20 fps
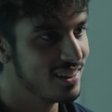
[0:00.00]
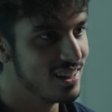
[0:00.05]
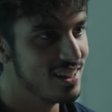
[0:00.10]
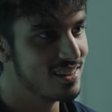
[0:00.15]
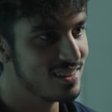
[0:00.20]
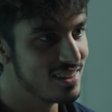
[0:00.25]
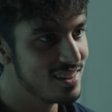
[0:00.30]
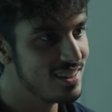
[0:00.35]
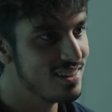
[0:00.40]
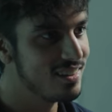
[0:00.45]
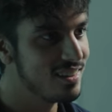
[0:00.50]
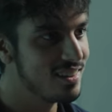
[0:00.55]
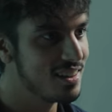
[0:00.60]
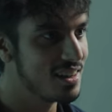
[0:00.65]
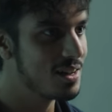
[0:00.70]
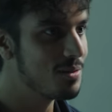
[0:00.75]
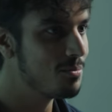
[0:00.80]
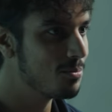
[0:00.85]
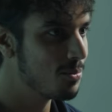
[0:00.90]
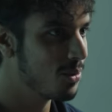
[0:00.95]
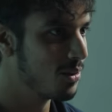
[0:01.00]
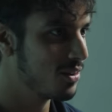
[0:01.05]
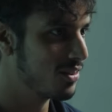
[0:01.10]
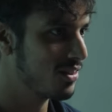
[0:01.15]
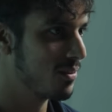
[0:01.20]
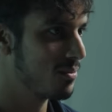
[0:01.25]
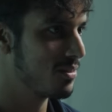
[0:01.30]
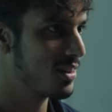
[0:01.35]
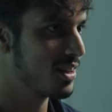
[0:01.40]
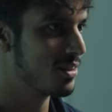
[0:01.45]
it's easy to import
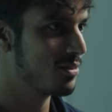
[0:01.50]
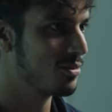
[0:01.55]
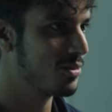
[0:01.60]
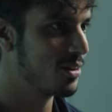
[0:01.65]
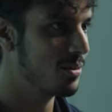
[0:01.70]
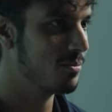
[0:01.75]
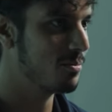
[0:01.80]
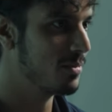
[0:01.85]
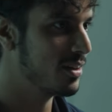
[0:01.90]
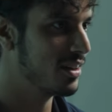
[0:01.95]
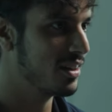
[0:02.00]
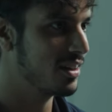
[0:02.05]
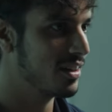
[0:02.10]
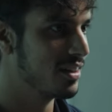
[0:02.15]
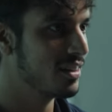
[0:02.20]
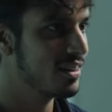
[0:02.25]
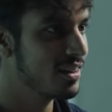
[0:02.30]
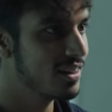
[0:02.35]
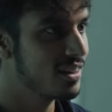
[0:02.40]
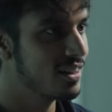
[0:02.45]
something from, uh,